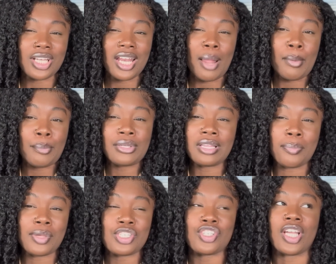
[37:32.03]
And I'm gonna put the
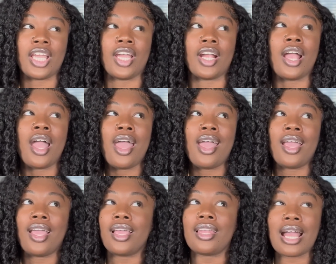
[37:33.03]
picture in here.
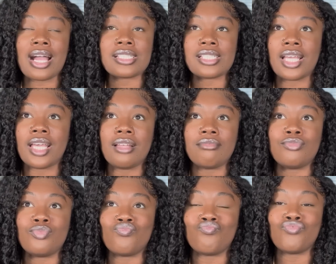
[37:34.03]
And like I said,
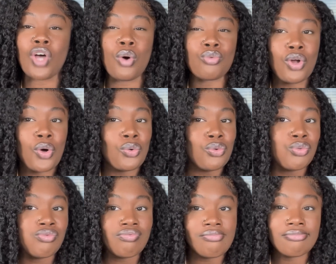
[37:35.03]
don't know
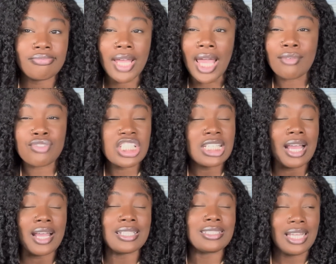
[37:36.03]
if she
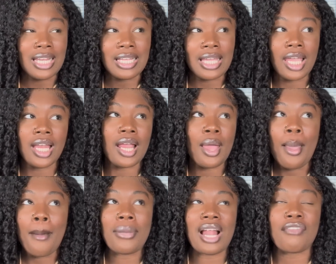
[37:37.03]
indeed keyed it,
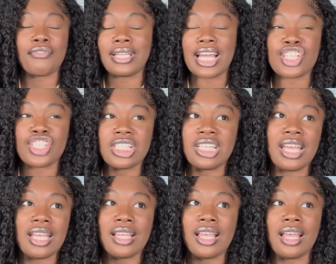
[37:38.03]
but I feel like she
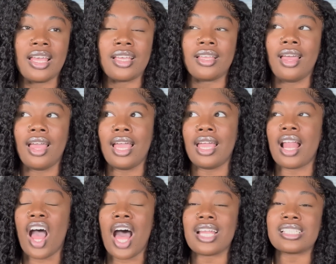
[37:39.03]
did key it. And
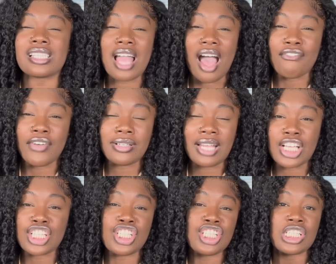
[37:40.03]
honestly, I felt
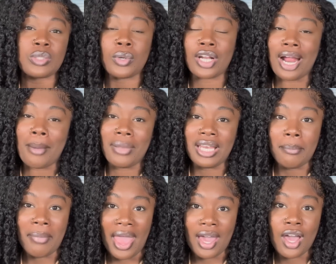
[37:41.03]
like she just wanted her money
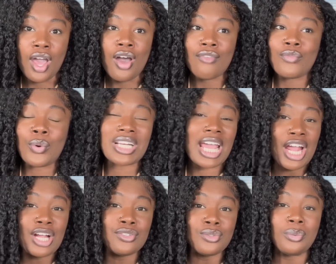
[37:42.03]
back for the
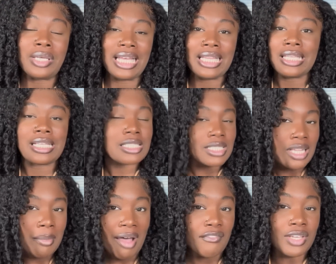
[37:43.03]
hairdo and then
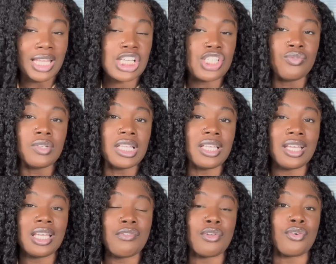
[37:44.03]
some. I felt like she really
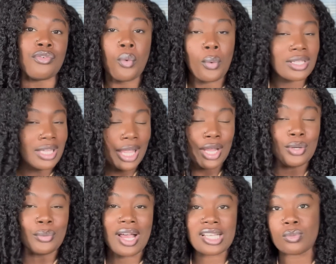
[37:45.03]
couldn't even afford the
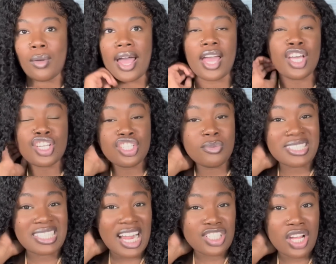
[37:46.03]
hairdo. That's why she was
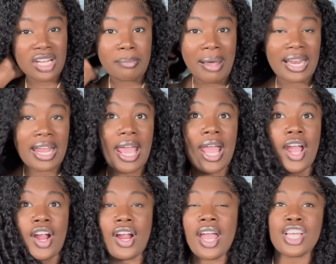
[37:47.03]
not trying to buy the
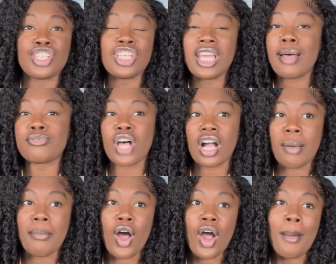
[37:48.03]
hair. She kept talking
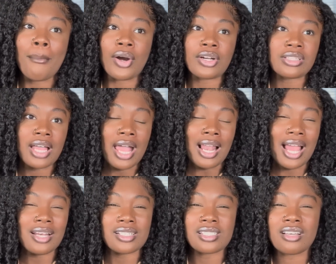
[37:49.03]
about her birthday,
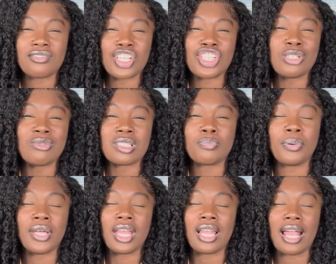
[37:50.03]
like the stuff that she was
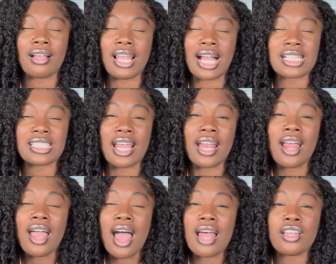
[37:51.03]
putting, like I said,
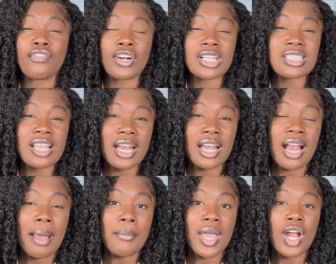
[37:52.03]
the first day that
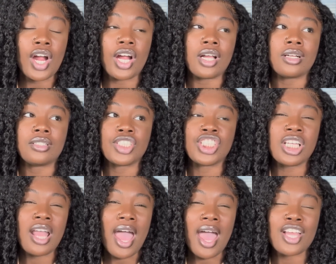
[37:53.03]
I met her,
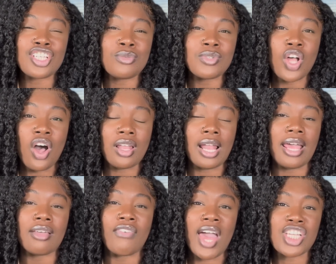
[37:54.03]
she was on
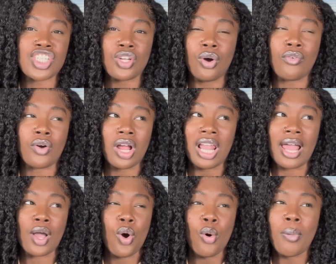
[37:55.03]
like Fashion Nova or
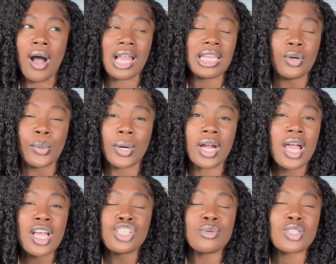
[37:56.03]
like Opoly, or
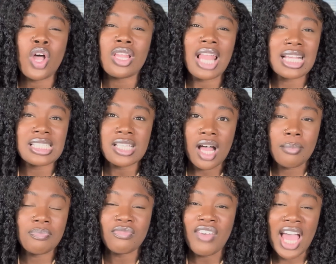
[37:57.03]
she was on like
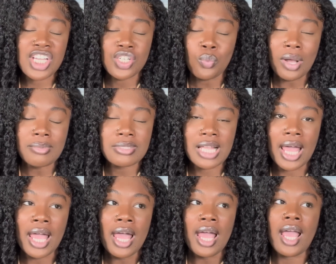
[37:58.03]
some fashion website,
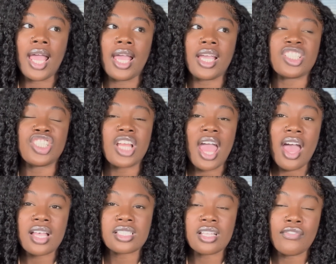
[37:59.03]
and she
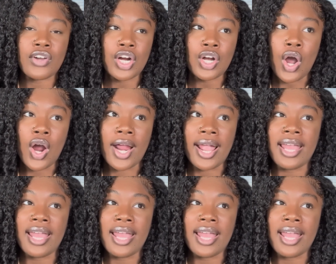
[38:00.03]
had stuff in her cart.